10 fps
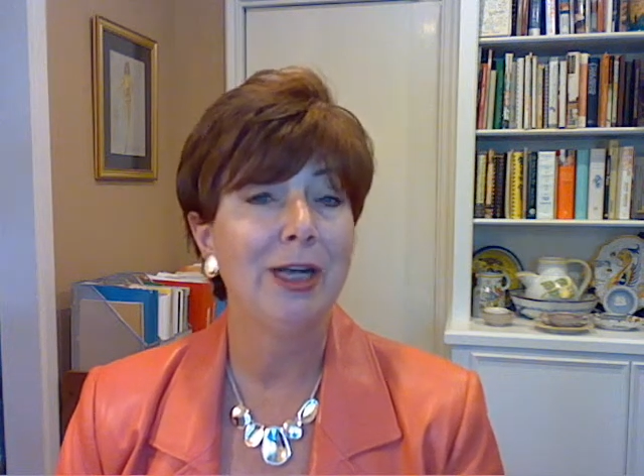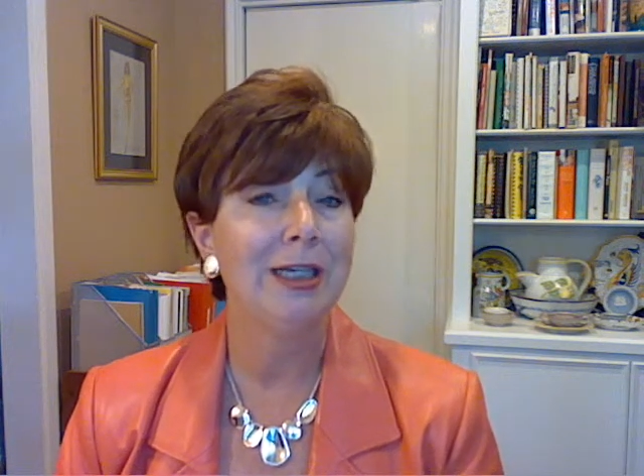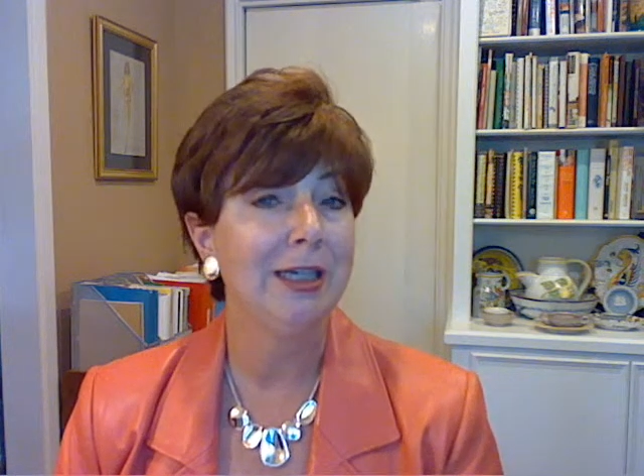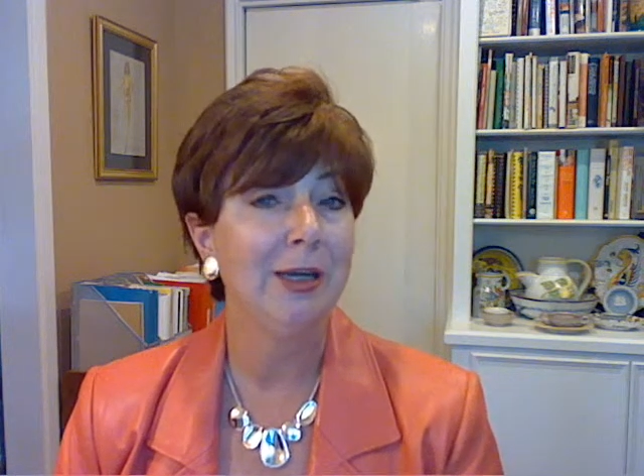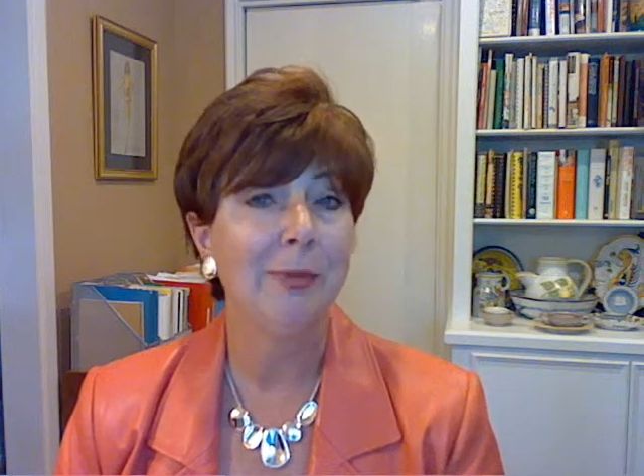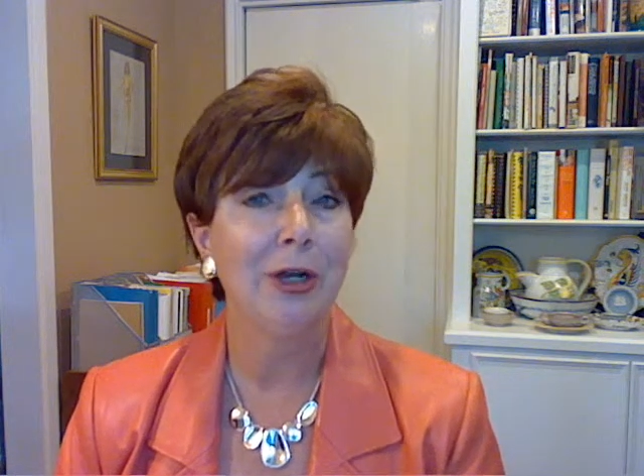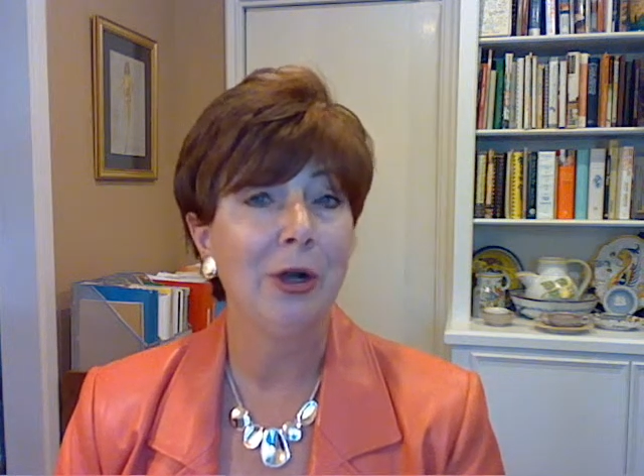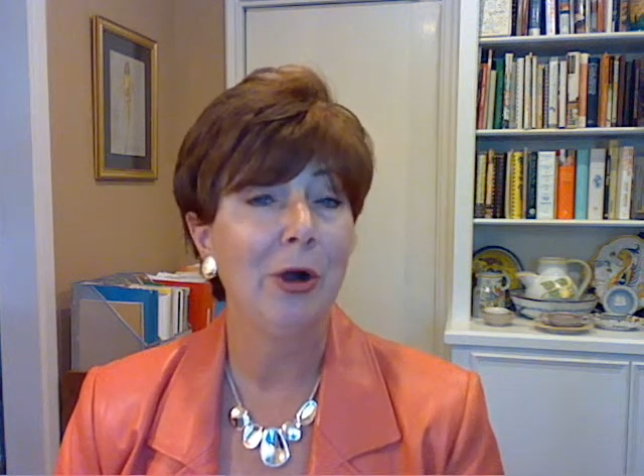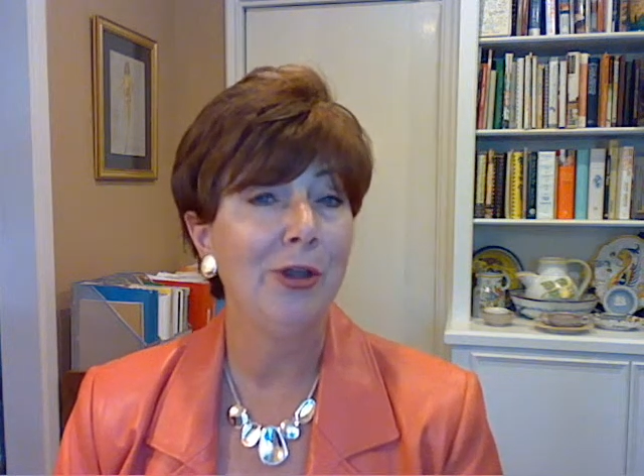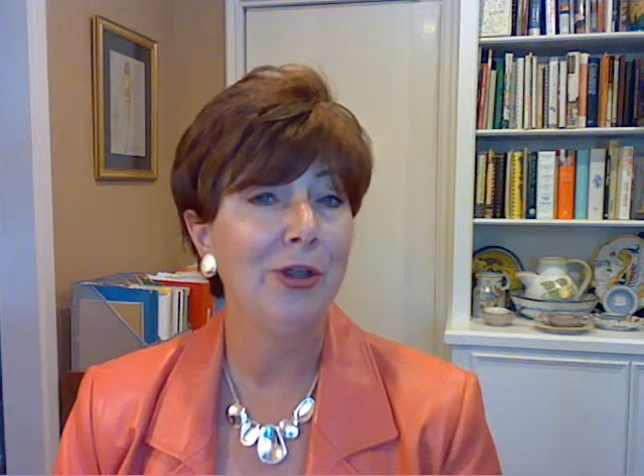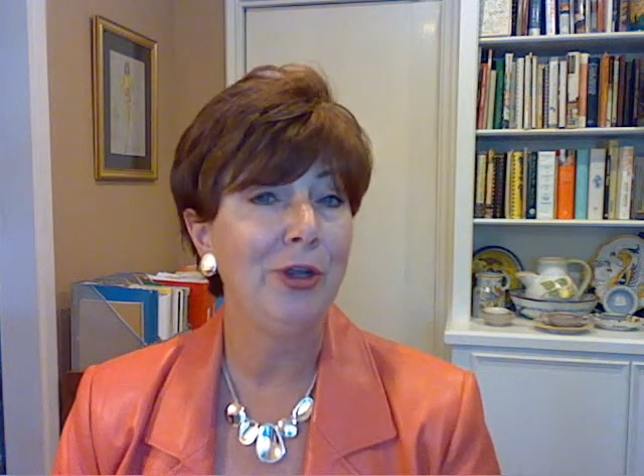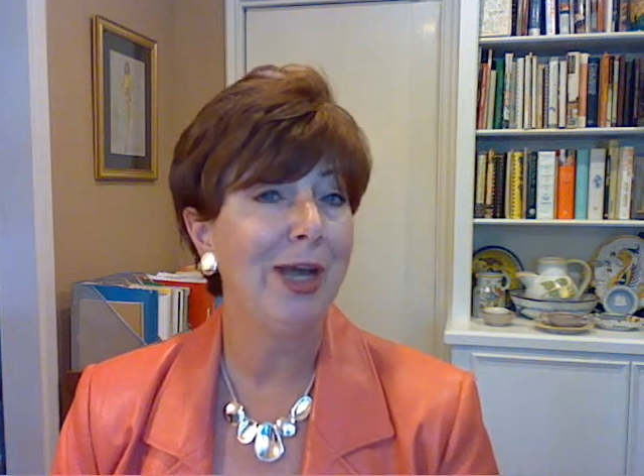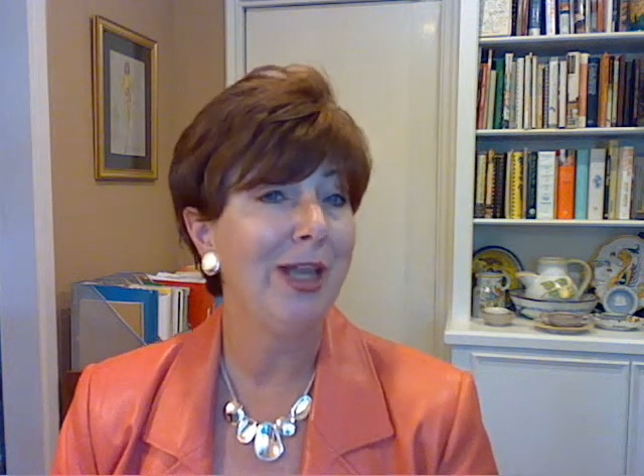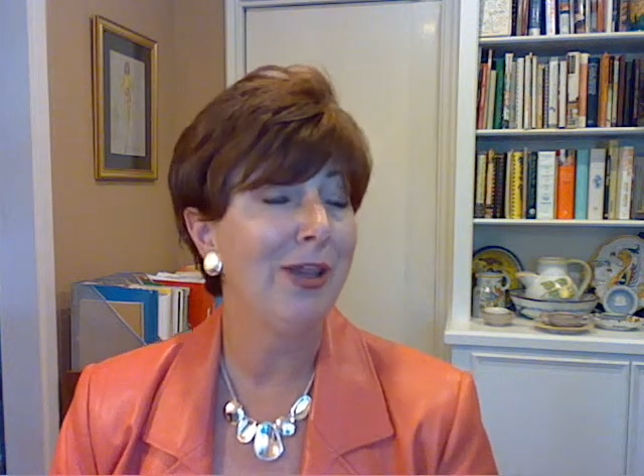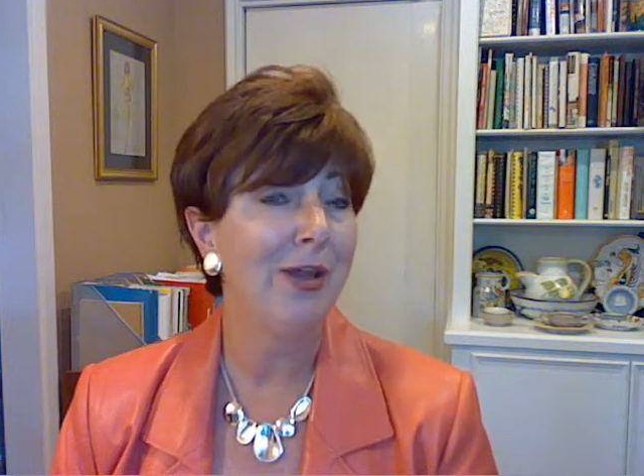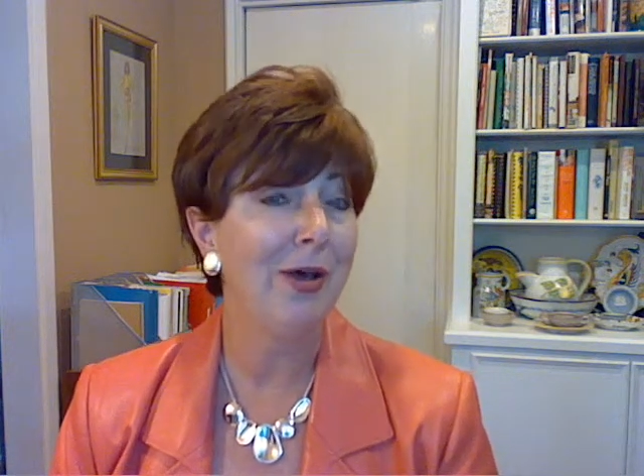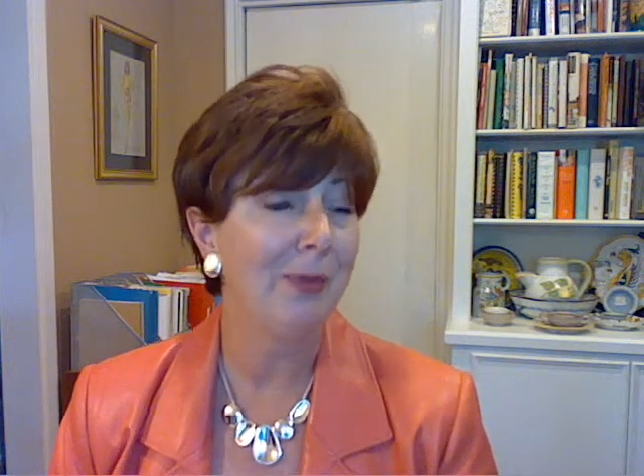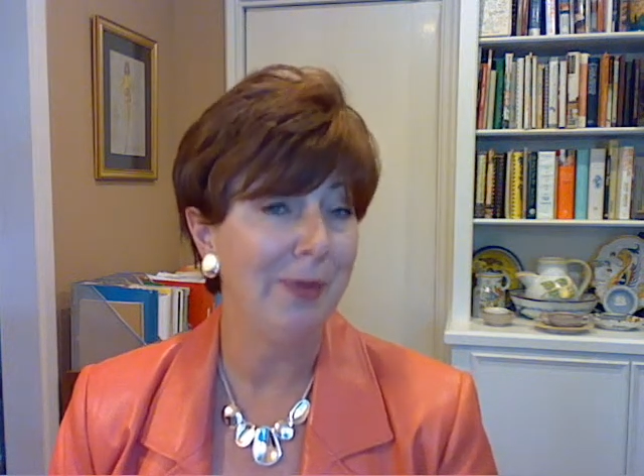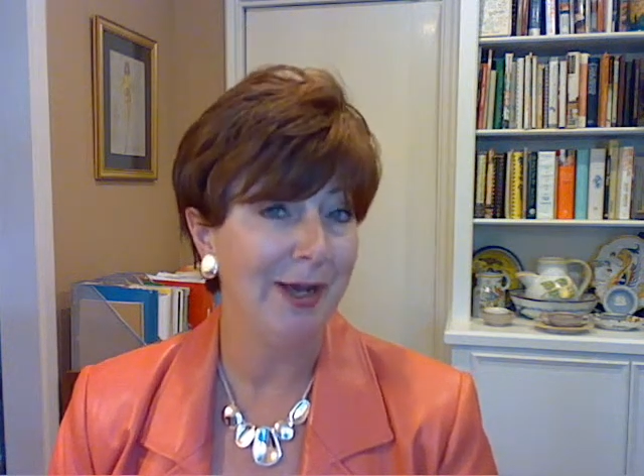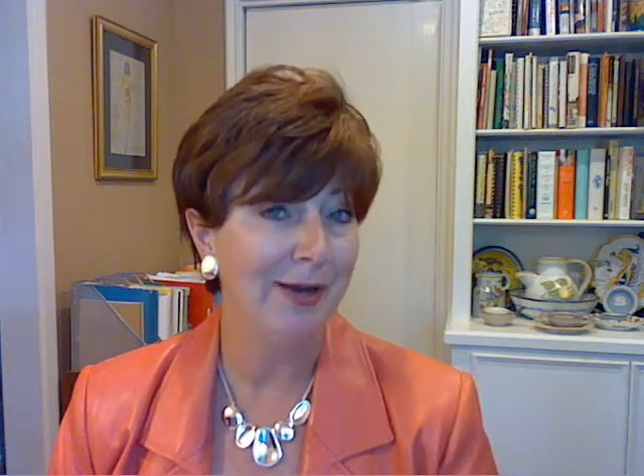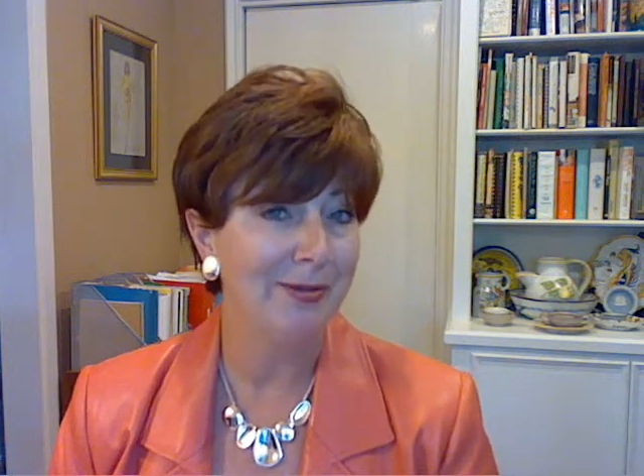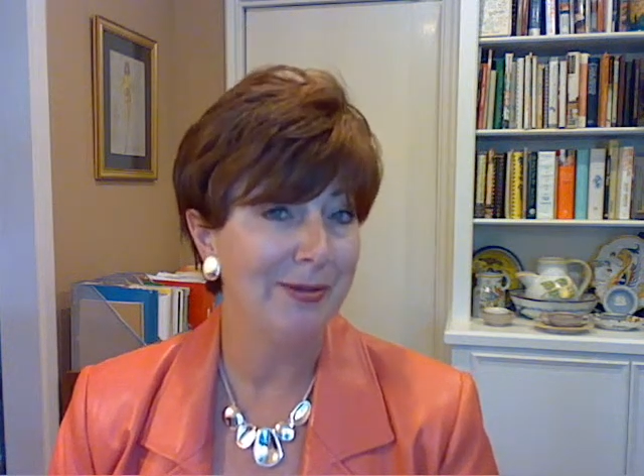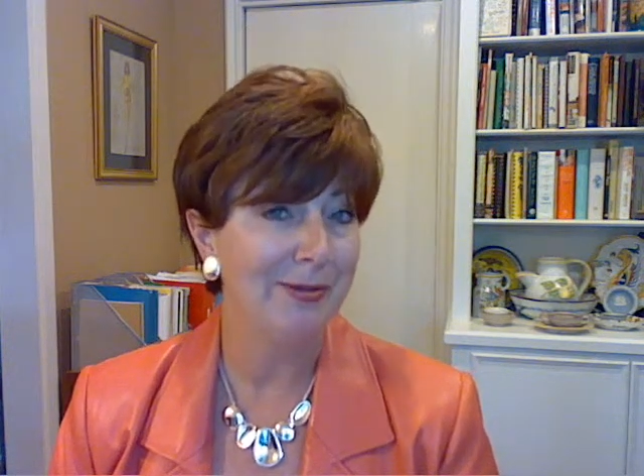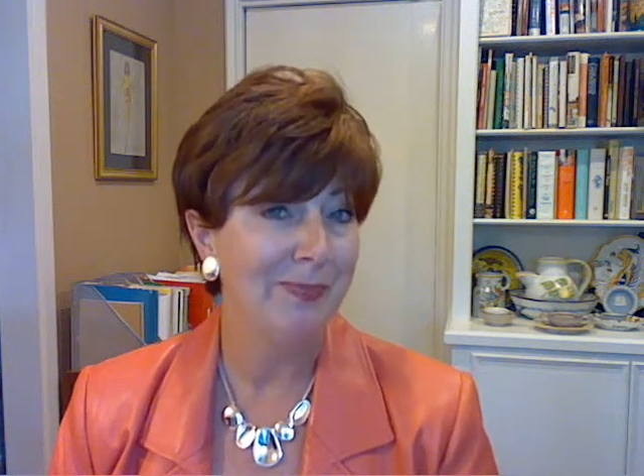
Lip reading: idea about a car that you hadn't thought about.